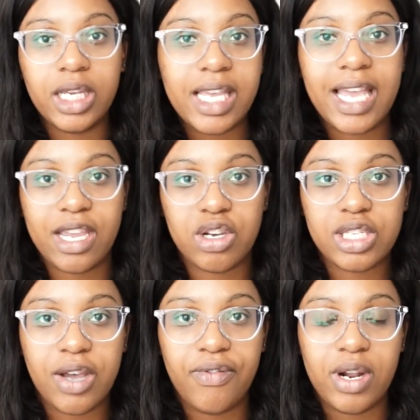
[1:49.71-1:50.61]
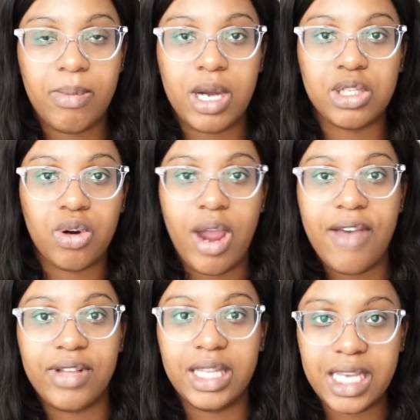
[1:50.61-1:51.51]
looking at yourself in a monitor or
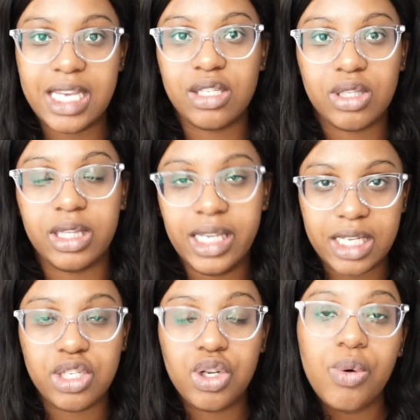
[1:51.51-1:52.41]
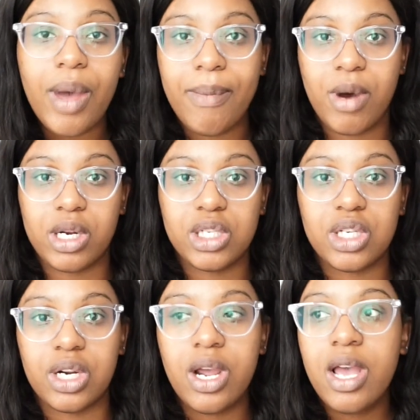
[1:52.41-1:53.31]
have it linking, linked to a
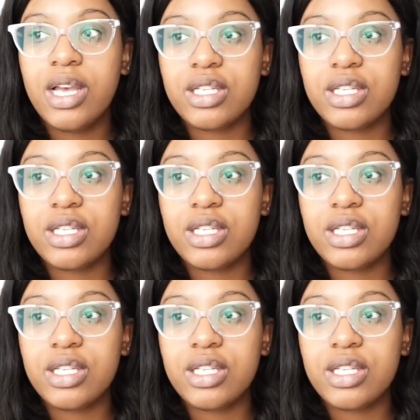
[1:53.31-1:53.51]
monitor.